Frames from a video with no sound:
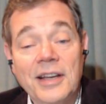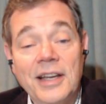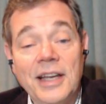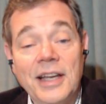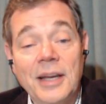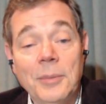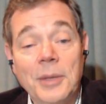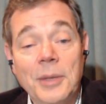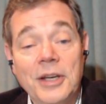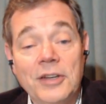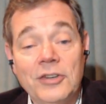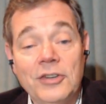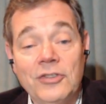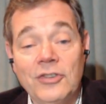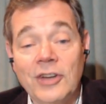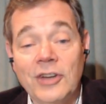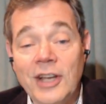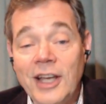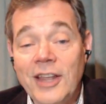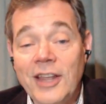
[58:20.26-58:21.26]

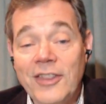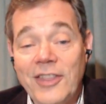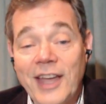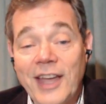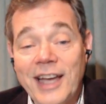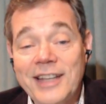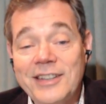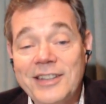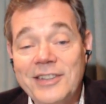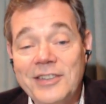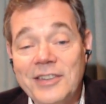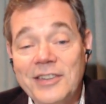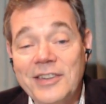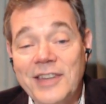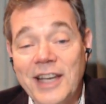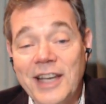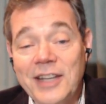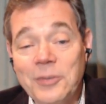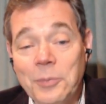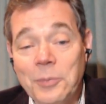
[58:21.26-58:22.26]
image. That's
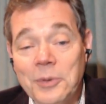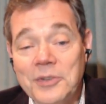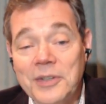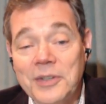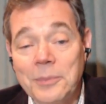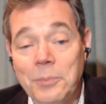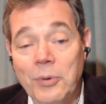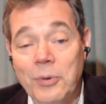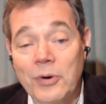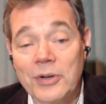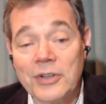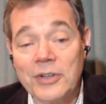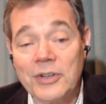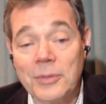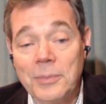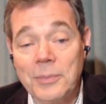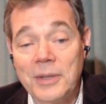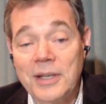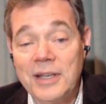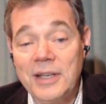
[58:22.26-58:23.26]
what's important
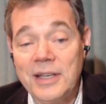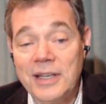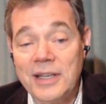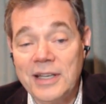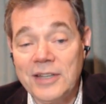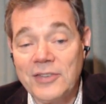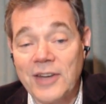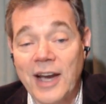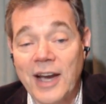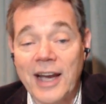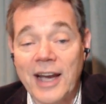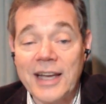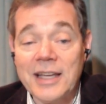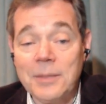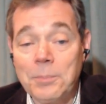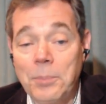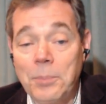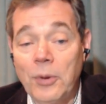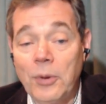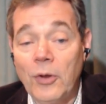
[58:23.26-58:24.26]
to me, is I
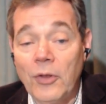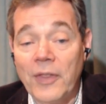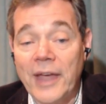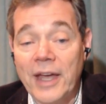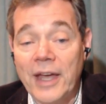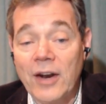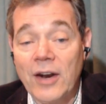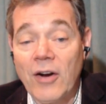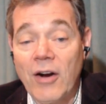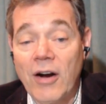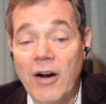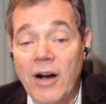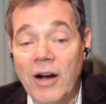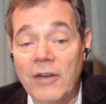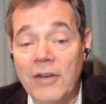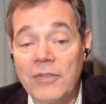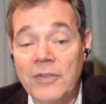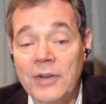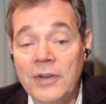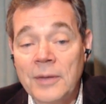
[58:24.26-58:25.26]
can pull that
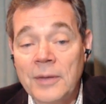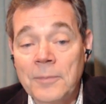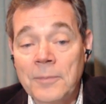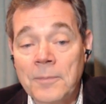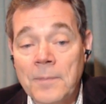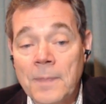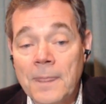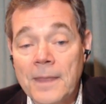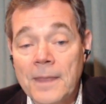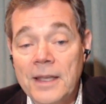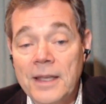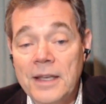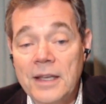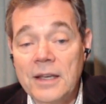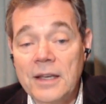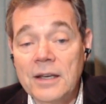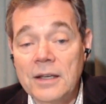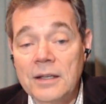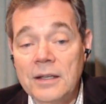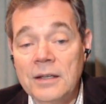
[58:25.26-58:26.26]
off
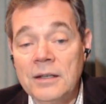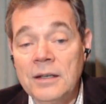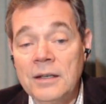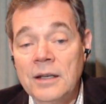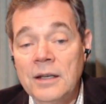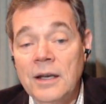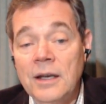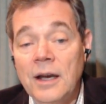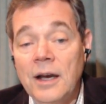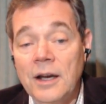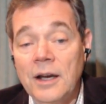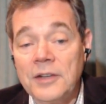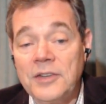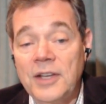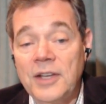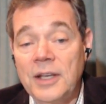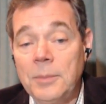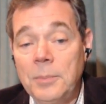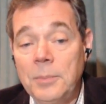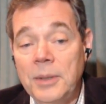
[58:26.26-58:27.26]
in a
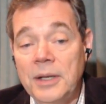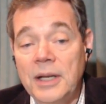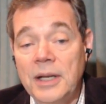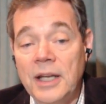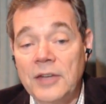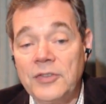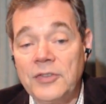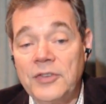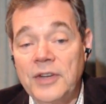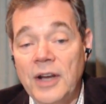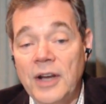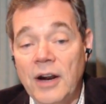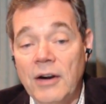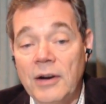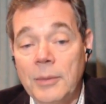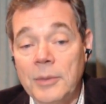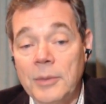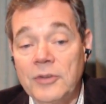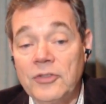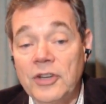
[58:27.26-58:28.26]
10-bit
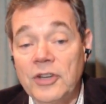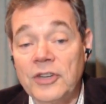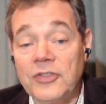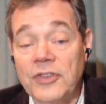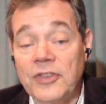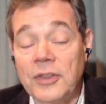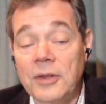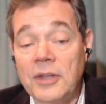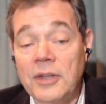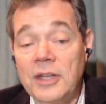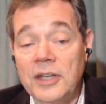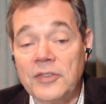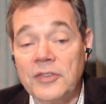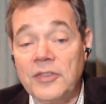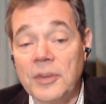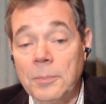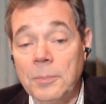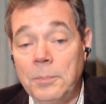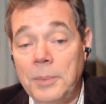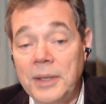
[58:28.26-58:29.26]
SDR image. It's
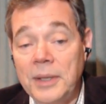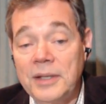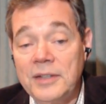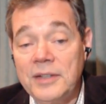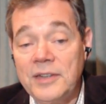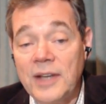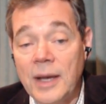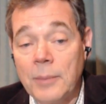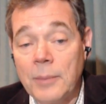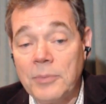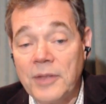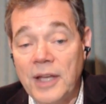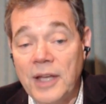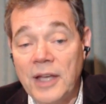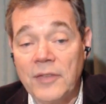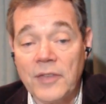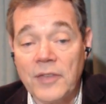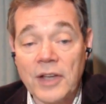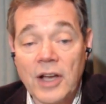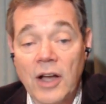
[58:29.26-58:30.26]
the bit depth
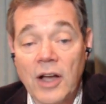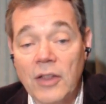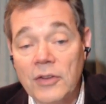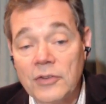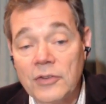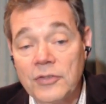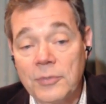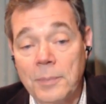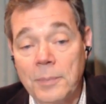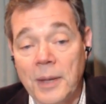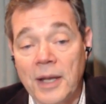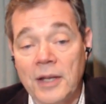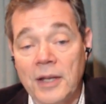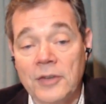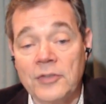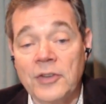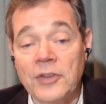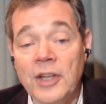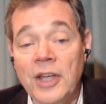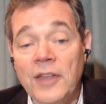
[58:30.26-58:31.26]
and the color
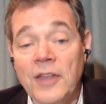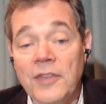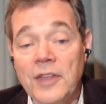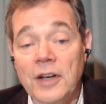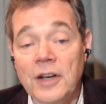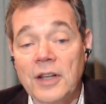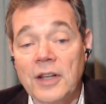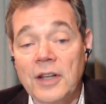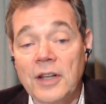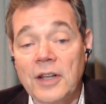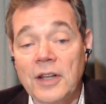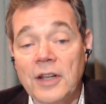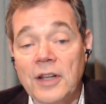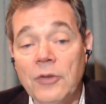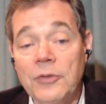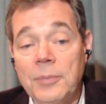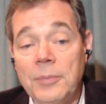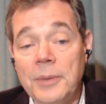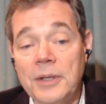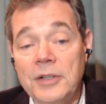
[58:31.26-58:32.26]
space that
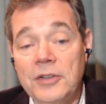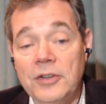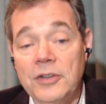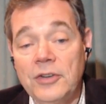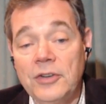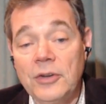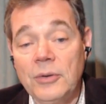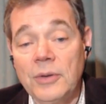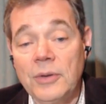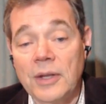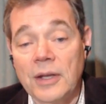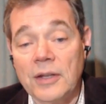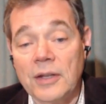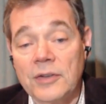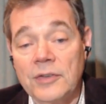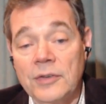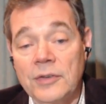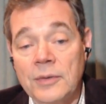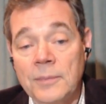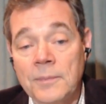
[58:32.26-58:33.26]
allows me to do
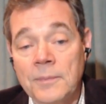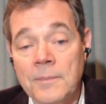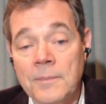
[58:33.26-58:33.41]
this.